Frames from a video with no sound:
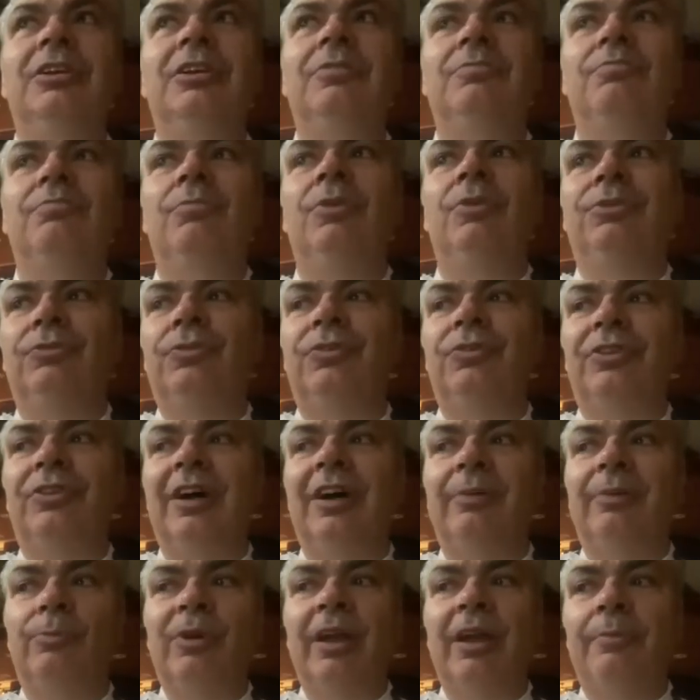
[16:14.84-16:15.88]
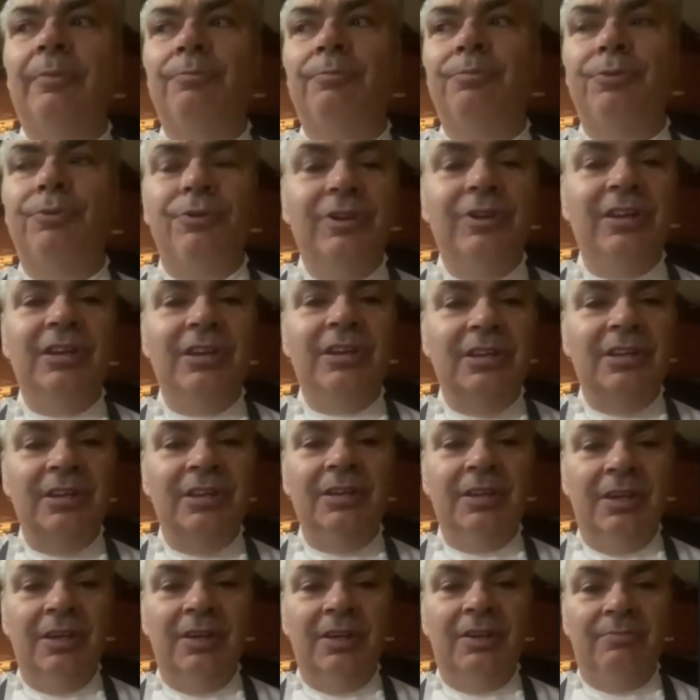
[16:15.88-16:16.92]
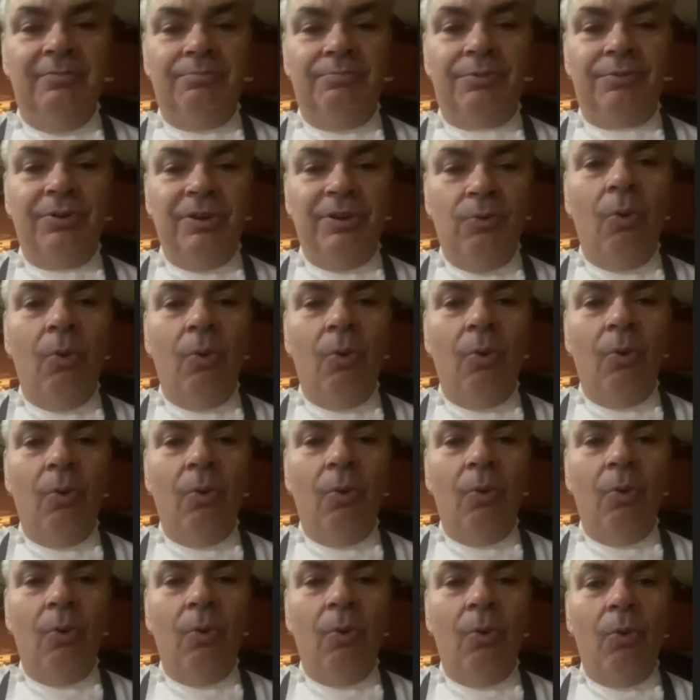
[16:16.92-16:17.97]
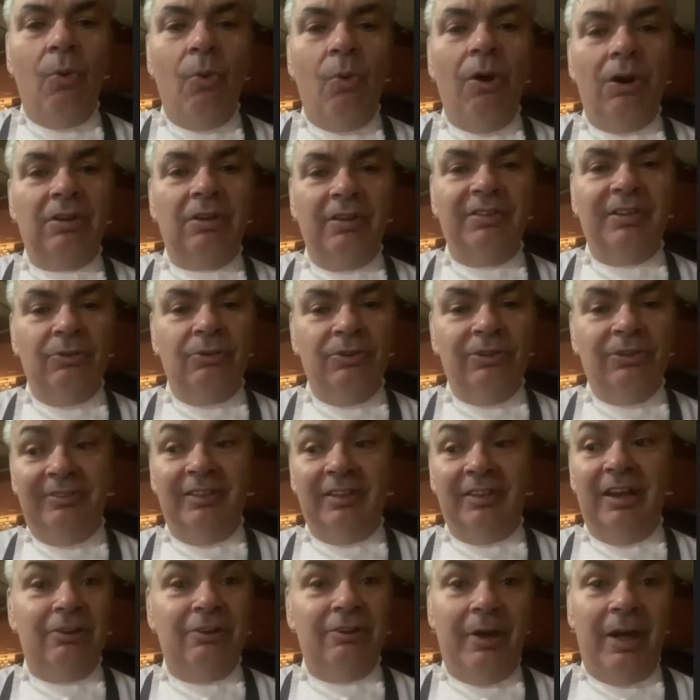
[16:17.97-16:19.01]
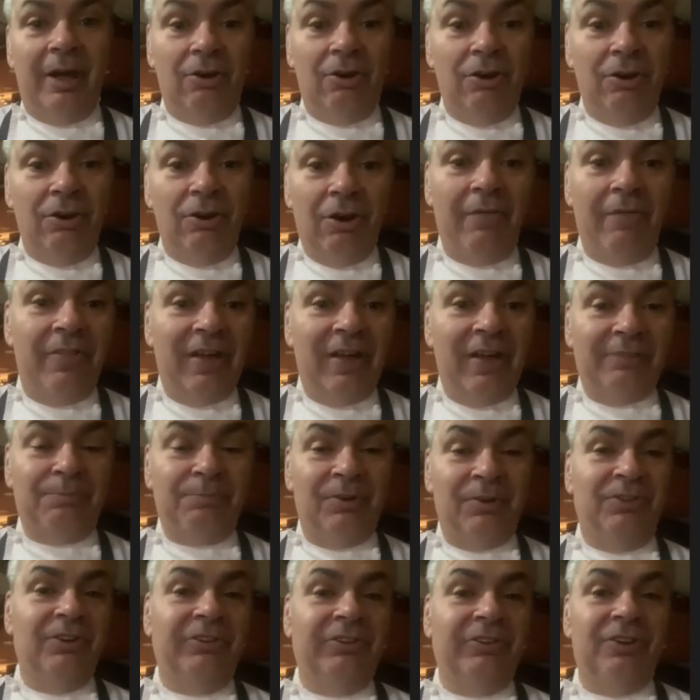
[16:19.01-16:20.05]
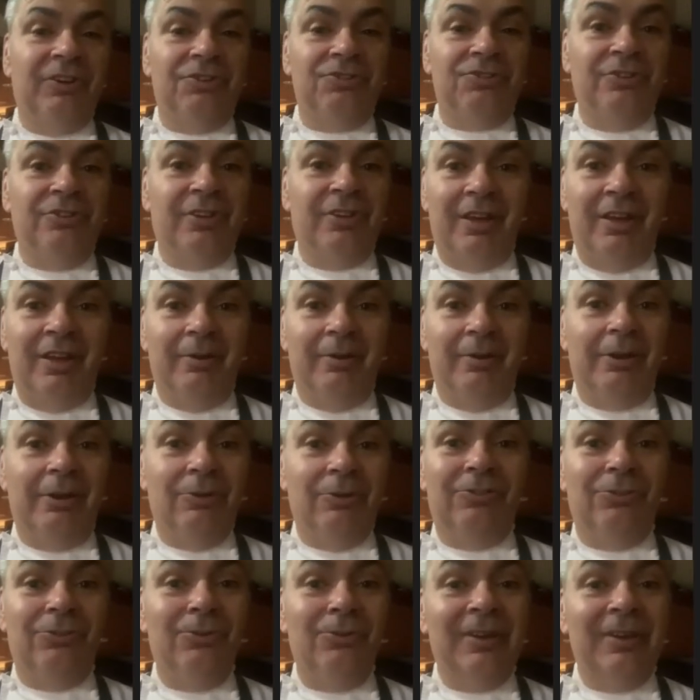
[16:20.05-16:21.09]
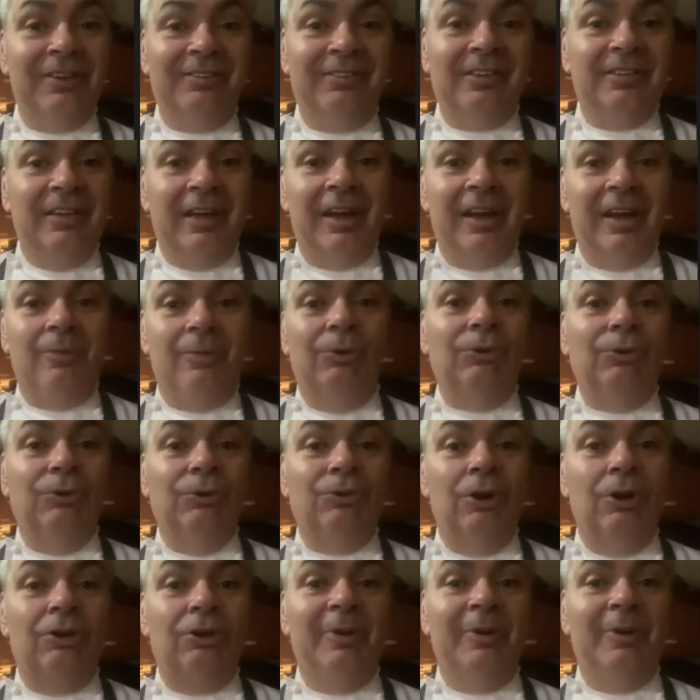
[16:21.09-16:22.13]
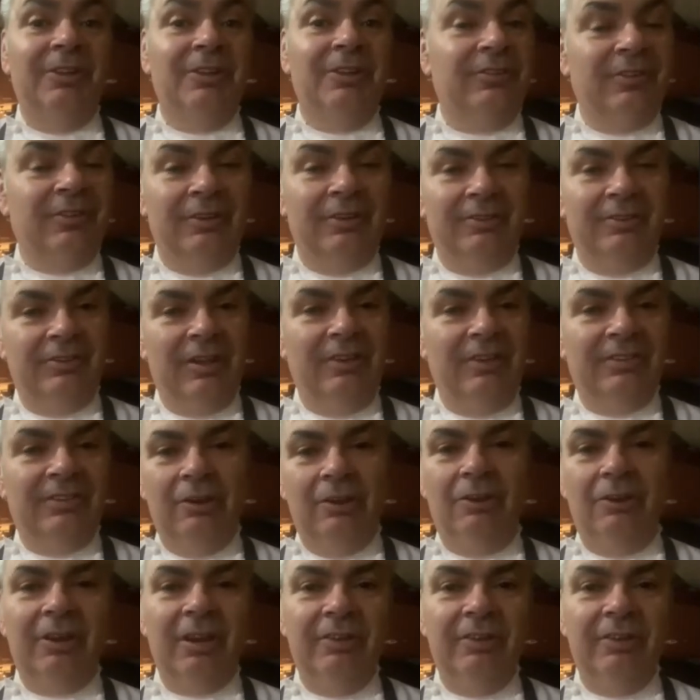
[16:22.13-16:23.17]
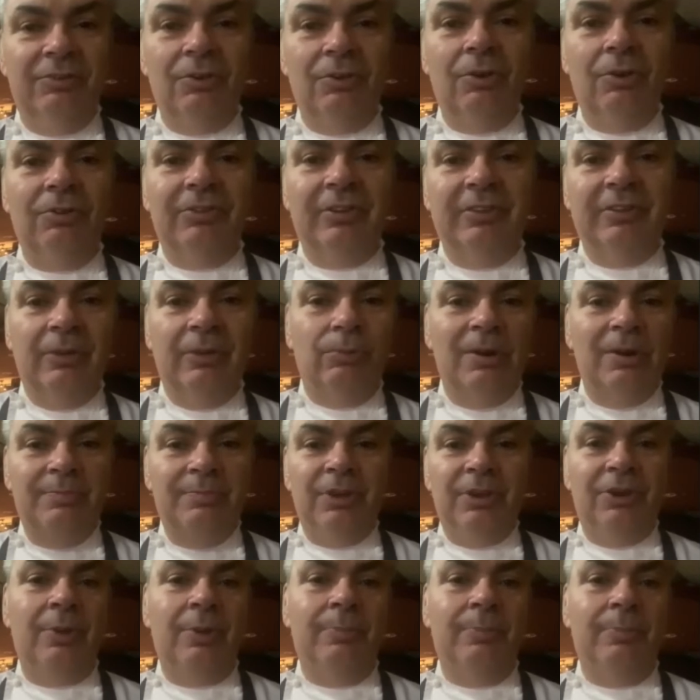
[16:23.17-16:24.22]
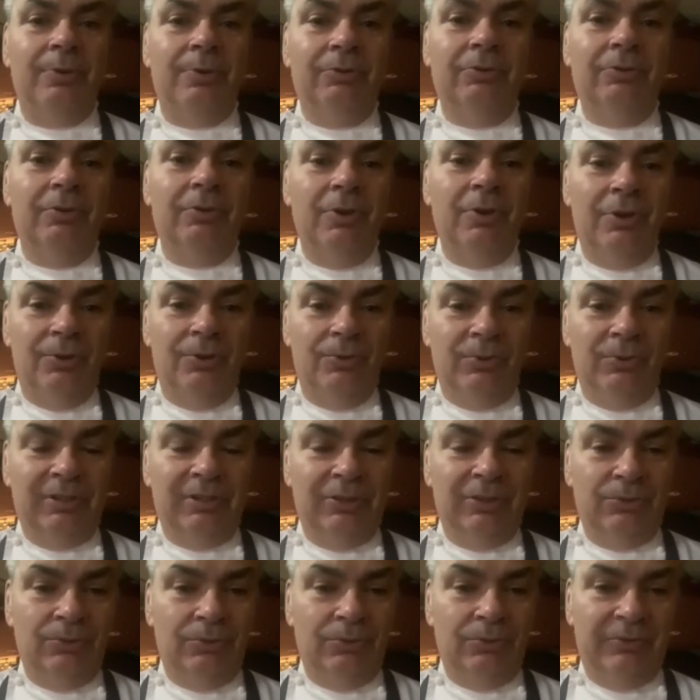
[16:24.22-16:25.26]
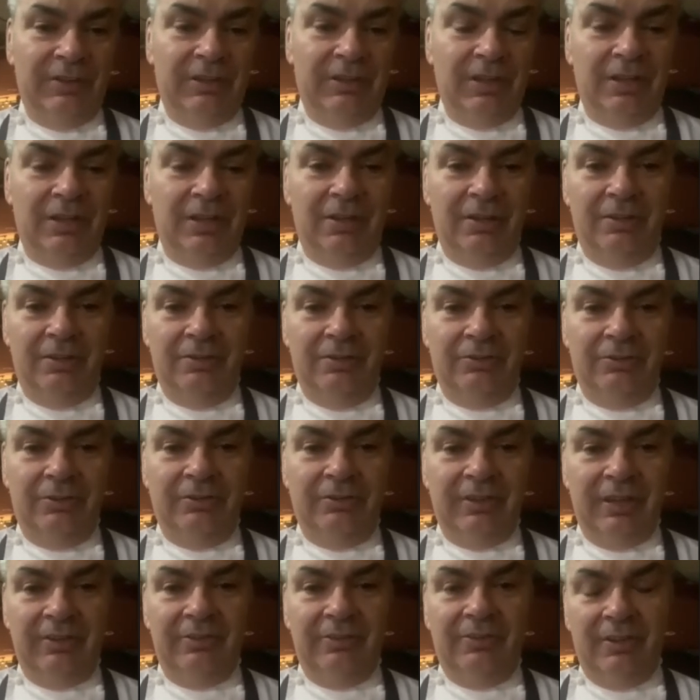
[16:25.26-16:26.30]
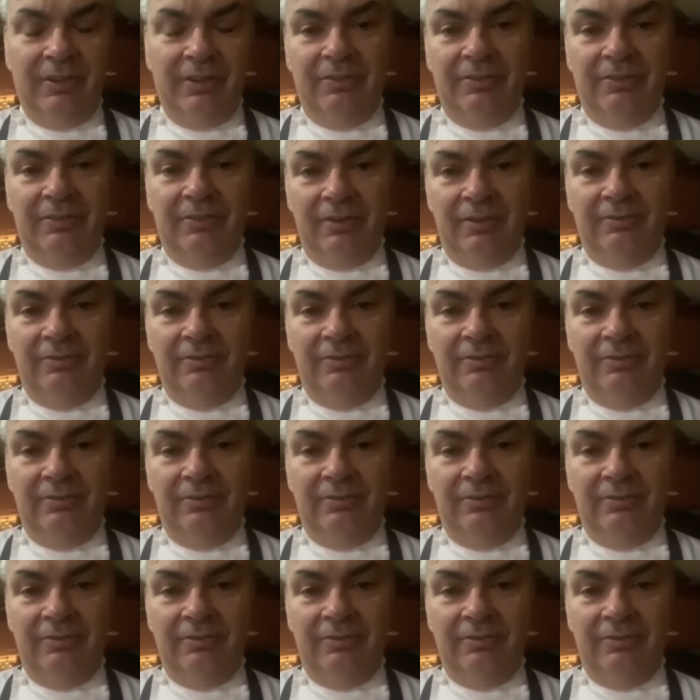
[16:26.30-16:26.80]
most of the time we have pre-work. Say, listen, I love that presentation. I got so excited. I want to talk about it. So I say, okay, it's yours, and I will pick up on when I do the tasting itself.